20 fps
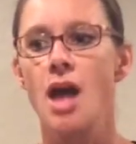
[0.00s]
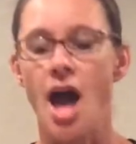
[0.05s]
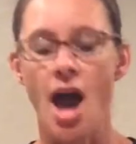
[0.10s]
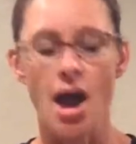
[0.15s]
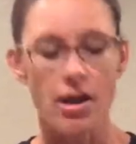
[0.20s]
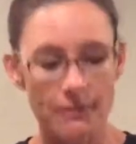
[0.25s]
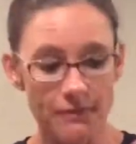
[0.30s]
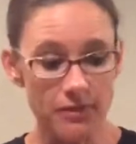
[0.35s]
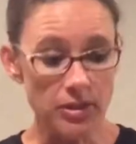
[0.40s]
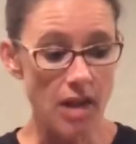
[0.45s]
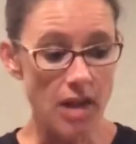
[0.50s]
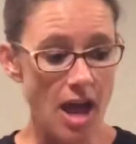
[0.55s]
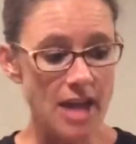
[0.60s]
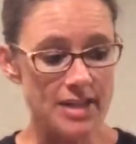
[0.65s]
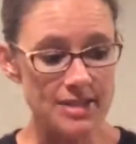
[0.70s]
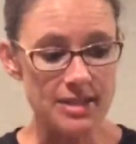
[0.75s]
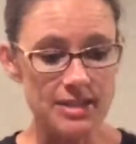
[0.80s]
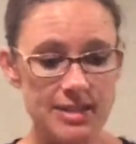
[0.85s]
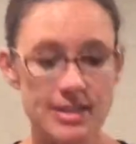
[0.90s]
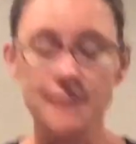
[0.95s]
out of
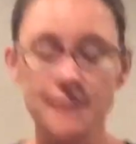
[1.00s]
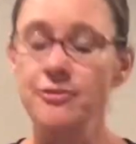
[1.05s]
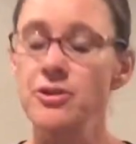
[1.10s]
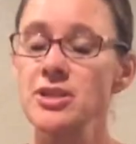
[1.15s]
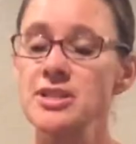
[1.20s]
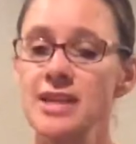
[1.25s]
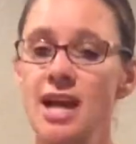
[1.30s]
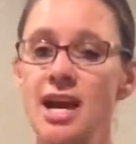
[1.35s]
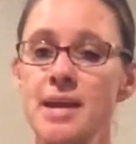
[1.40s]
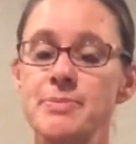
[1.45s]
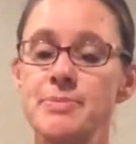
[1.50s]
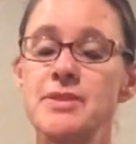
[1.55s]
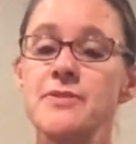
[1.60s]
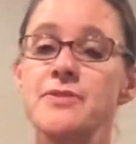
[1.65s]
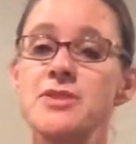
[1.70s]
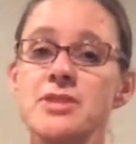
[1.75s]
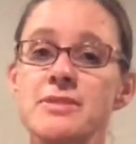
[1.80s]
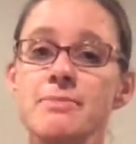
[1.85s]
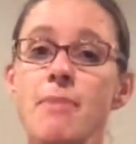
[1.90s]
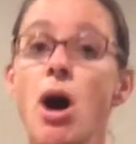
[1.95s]
lots of different types of
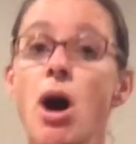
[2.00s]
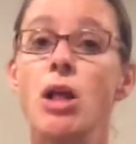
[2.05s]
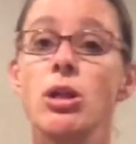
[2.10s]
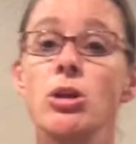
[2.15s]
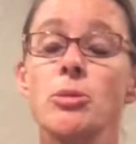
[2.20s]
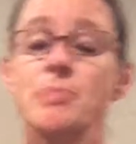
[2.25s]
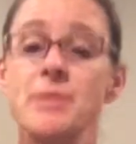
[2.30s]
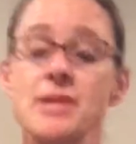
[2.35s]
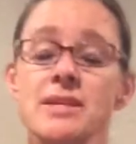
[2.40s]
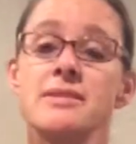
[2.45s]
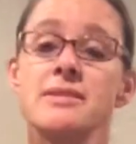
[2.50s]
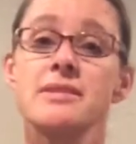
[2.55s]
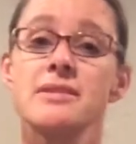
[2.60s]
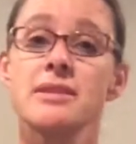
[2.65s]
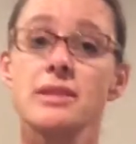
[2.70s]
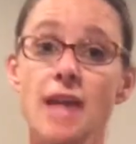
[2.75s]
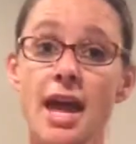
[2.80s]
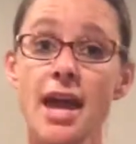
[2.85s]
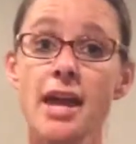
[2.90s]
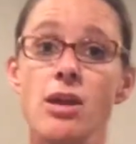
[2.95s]
smaller pieces
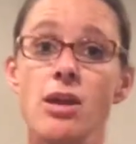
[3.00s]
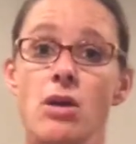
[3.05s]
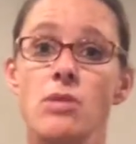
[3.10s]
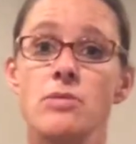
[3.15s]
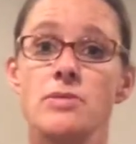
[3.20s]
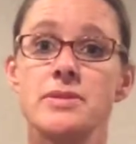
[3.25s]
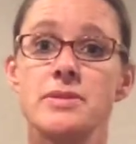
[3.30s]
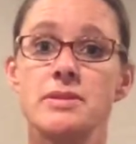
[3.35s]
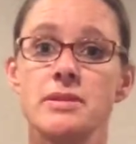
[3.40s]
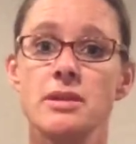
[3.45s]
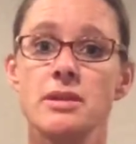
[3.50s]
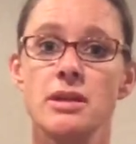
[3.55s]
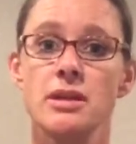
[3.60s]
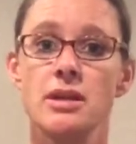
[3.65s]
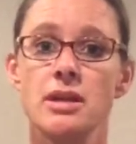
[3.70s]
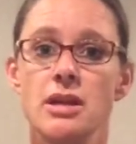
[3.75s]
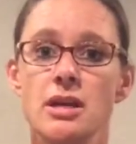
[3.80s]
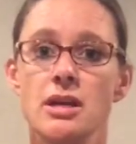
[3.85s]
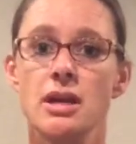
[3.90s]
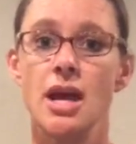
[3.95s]
of Legos.
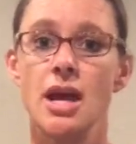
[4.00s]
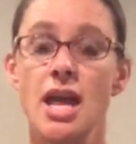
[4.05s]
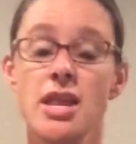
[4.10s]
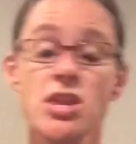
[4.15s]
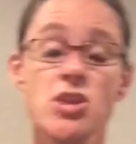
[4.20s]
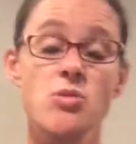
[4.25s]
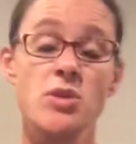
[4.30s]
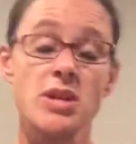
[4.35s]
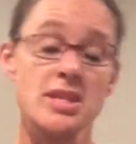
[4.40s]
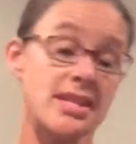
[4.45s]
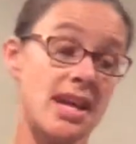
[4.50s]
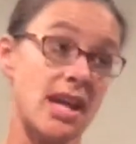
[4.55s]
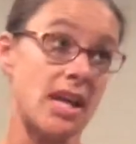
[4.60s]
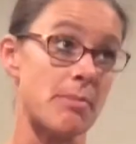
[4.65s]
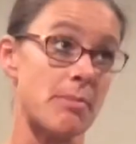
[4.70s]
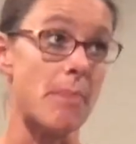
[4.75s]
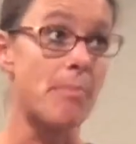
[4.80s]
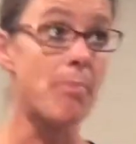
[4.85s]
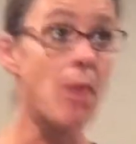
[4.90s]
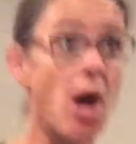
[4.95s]
And you can take
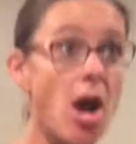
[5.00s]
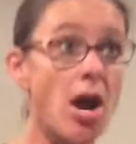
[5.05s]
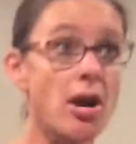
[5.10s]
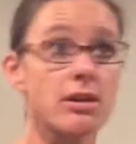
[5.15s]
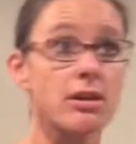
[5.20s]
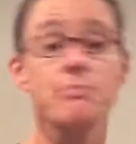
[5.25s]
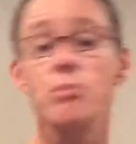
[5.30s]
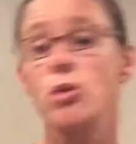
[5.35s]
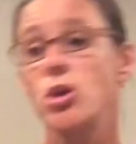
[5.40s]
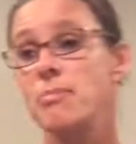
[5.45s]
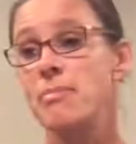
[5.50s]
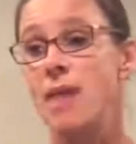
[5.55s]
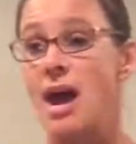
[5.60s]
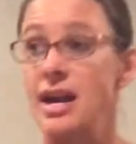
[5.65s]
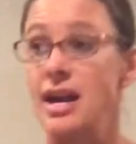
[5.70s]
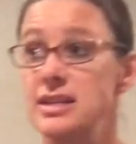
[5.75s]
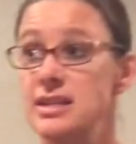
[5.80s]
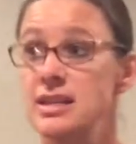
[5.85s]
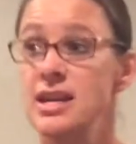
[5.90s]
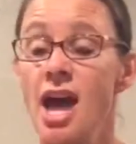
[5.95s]
them apart and put them
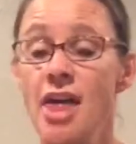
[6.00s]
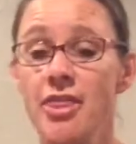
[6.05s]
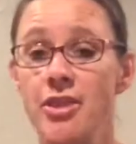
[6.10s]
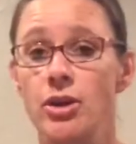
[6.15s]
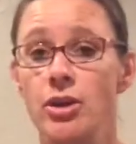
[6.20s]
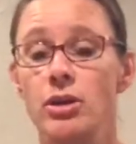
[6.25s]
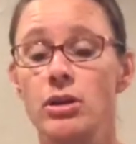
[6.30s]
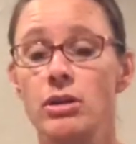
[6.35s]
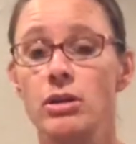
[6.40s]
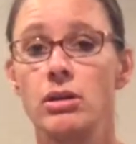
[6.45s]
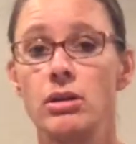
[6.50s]
back together.